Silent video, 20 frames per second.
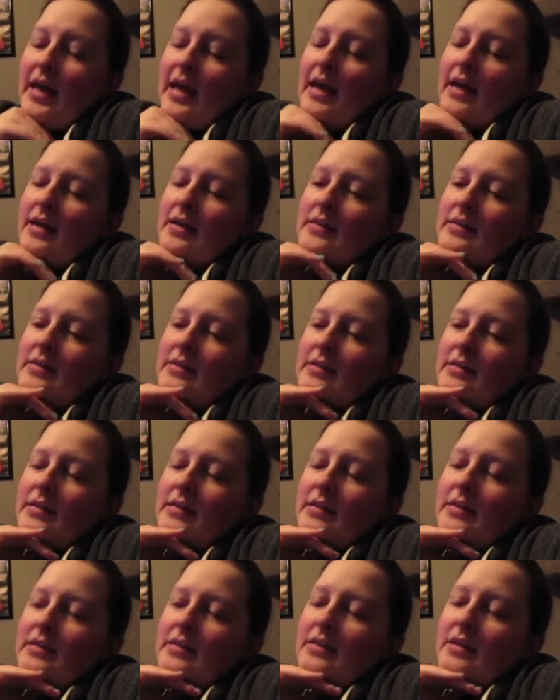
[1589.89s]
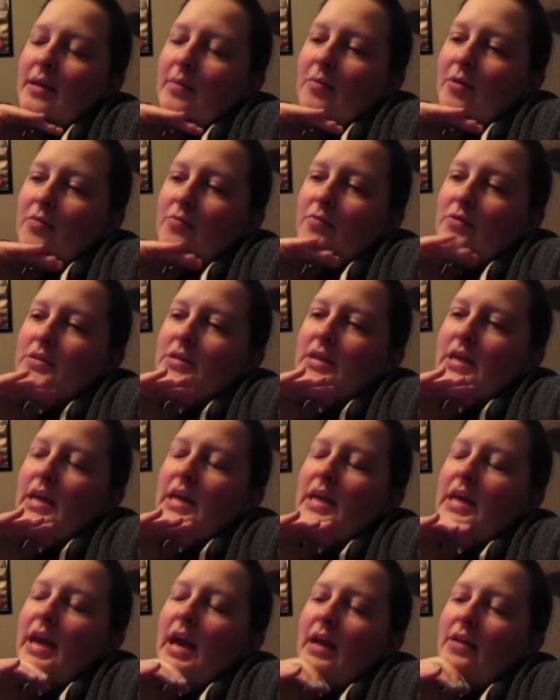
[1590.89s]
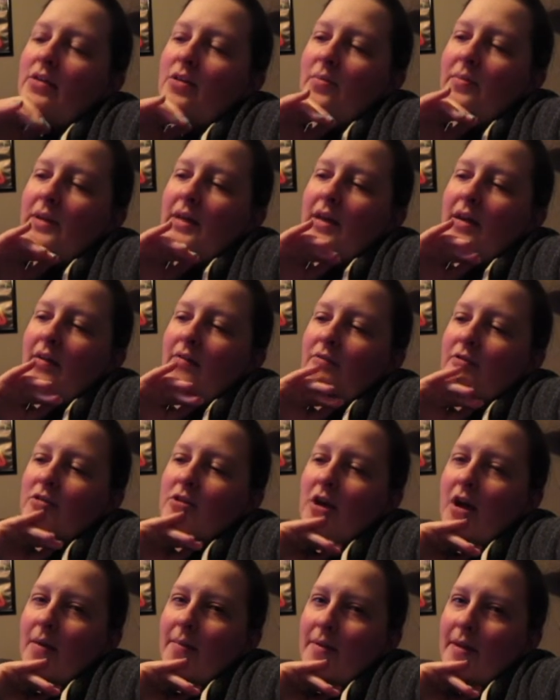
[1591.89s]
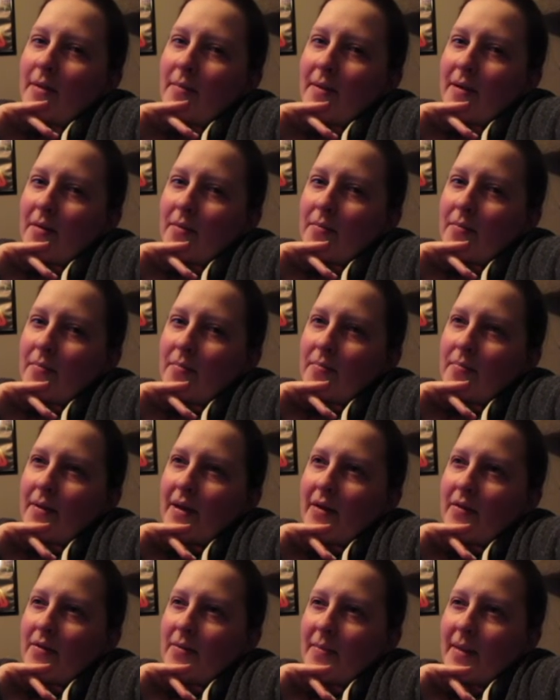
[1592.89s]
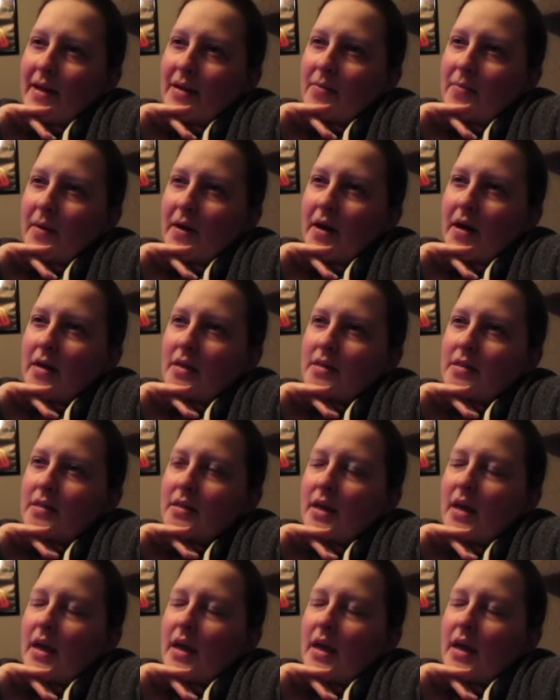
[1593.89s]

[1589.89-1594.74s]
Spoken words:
And someone was like, "Yeah, nobody ever taught me about perimenopause."